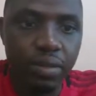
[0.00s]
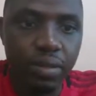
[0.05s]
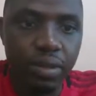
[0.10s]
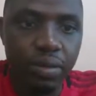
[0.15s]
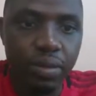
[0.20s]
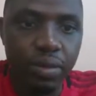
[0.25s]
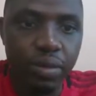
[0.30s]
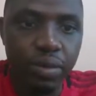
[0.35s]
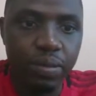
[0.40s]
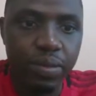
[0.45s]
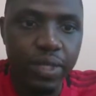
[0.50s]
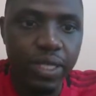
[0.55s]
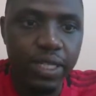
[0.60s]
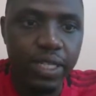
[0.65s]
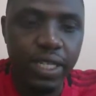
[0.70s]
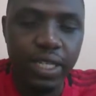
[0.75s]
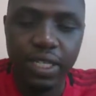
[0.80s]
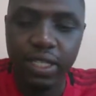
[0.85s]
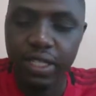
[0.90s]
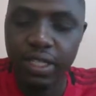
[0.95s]
maybe we might
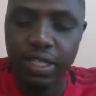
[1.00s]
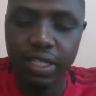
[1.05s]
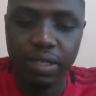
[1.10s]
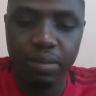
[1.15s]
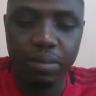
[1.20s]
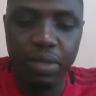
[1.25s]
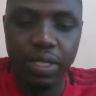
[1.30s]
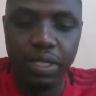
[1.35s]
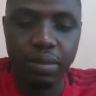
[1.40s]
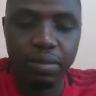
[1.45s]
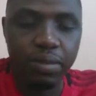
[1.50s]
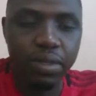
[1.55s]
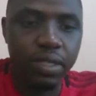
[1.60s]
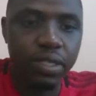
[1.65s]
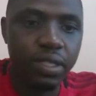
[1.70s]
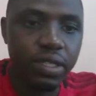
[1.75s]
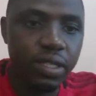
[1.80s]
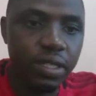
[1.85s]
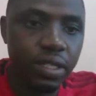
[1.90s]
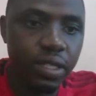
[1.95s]
add the
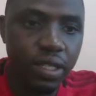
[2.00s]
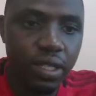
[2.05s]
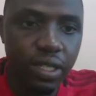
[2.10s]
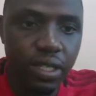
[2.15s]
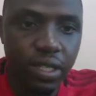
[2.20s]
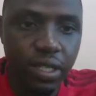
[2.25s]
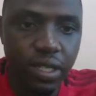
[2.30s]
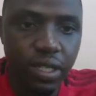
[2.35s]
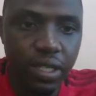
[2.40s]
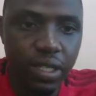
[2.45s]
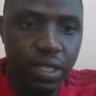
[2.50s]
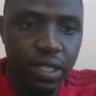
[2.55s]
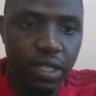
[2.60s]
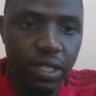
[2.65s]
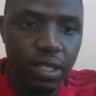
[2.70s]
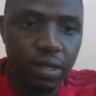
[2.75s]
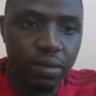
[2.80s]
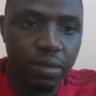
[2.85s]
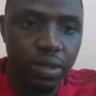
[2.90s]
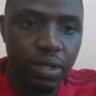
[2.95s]
department,
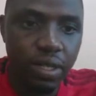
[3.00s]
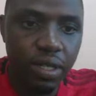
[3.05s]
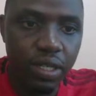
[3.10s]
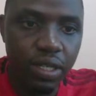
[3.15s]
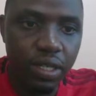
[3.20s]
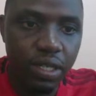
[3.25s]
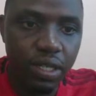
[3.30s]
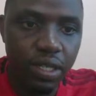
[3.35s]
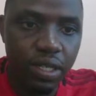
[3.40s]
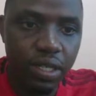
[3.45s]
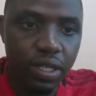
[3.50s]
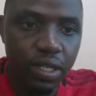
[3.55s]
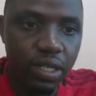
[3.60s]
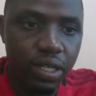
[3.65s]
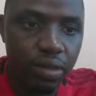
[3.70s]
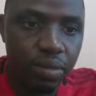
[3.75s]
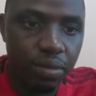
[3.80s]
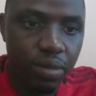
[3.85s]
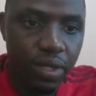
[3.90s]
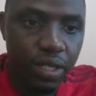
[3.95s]
the
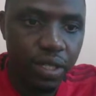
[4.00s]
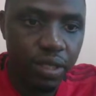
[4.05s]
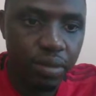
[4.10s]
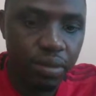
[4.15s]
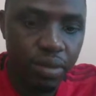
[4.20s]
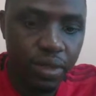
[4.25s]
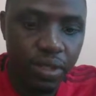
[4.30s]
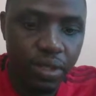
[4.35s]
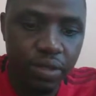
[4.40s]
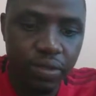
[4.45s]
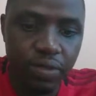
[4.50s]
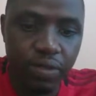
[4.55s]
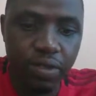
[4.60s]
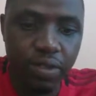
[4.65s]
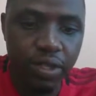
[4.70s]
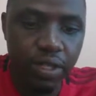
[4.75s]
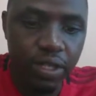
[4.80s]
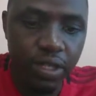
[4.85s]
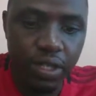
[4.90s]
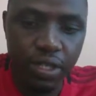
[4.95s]
department
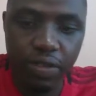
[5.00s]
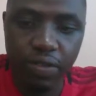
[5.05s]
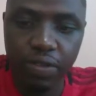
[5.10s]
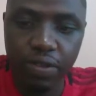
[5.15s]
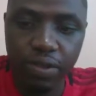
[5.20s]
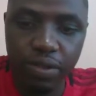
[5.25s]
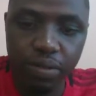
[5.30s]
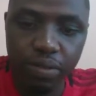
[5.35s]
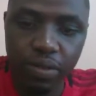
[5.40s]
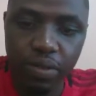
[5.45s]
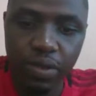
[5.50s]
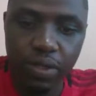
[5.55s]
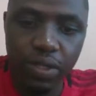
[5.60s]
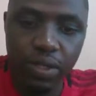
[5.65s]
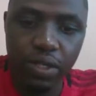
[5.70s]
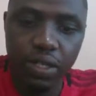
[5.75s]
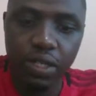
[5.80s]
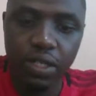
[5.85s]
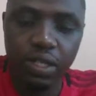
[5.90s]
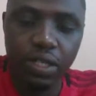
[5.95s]
for the year from
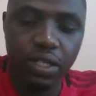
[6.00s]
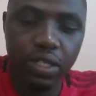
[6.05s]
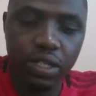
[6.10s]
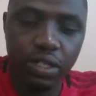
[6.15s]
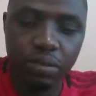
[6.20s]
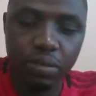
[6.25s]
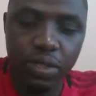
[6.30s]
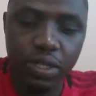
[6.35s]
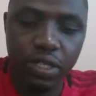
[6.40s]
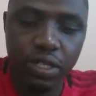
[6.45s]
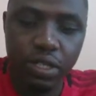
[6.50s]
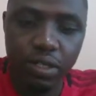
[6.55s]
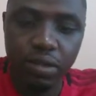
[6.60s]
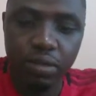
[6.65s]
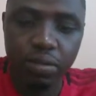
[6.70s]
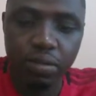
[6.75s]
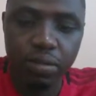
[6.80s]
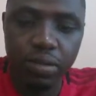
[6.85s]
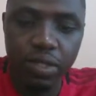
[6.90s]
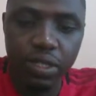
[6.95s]

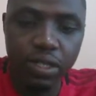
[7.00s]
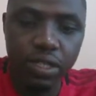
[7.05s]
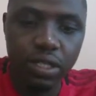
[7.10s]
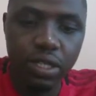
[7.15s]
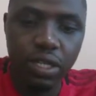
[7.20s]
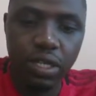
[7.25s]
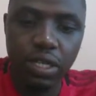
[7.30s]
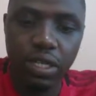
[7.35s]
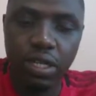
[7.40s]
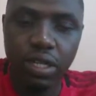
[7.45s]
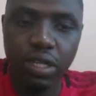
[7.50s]
department.